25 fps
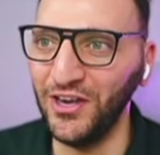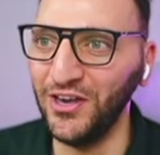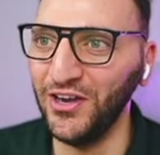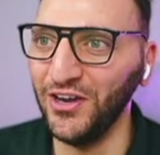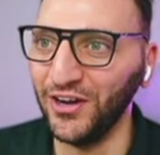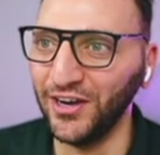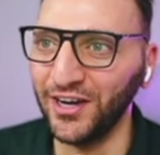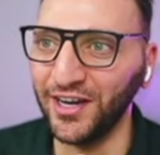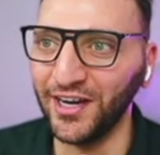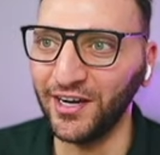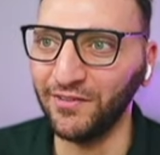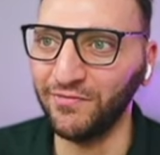
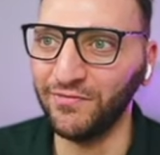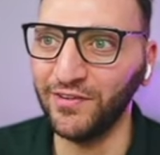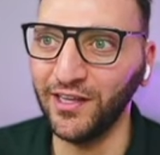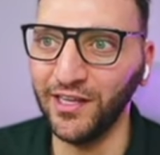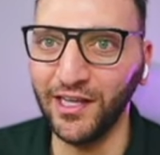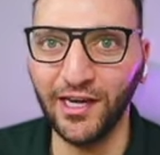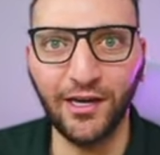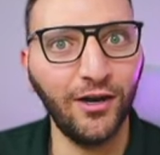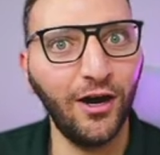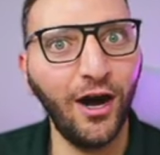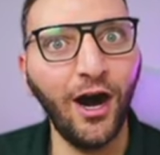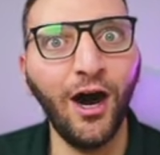you're going to feel
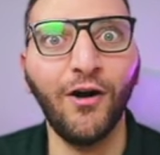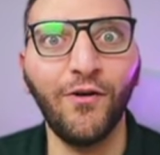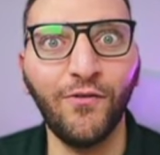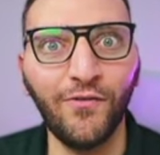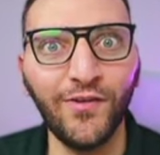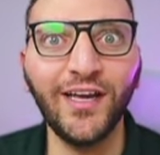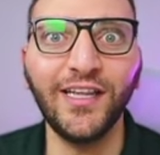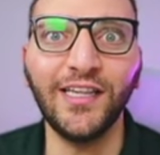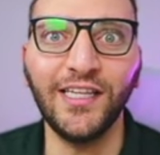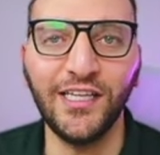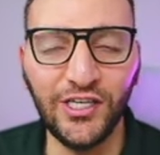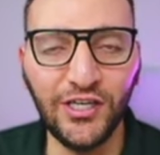like, oh,
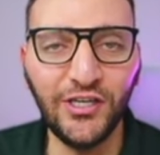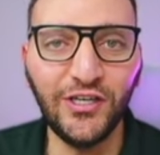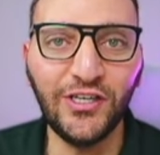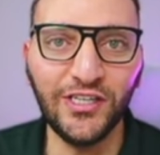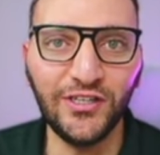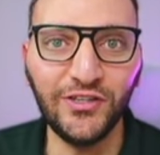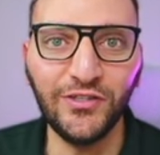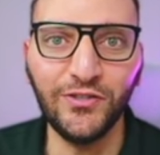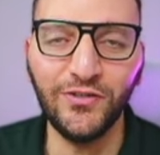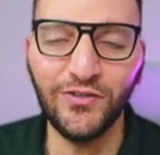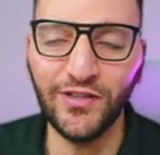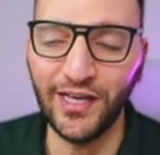really, you
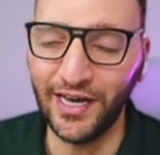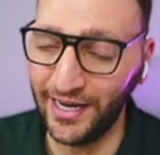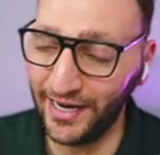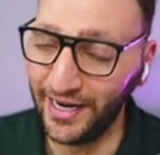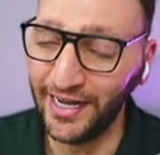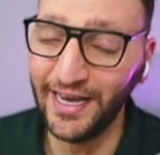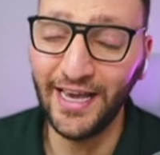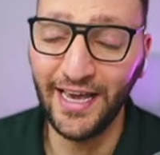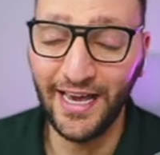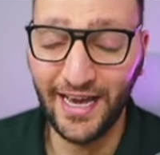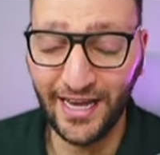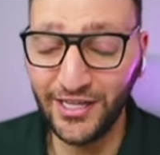can do that.
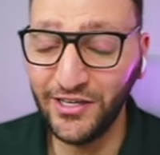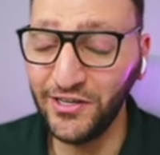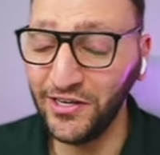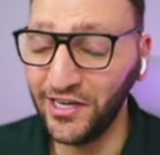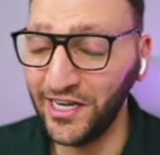You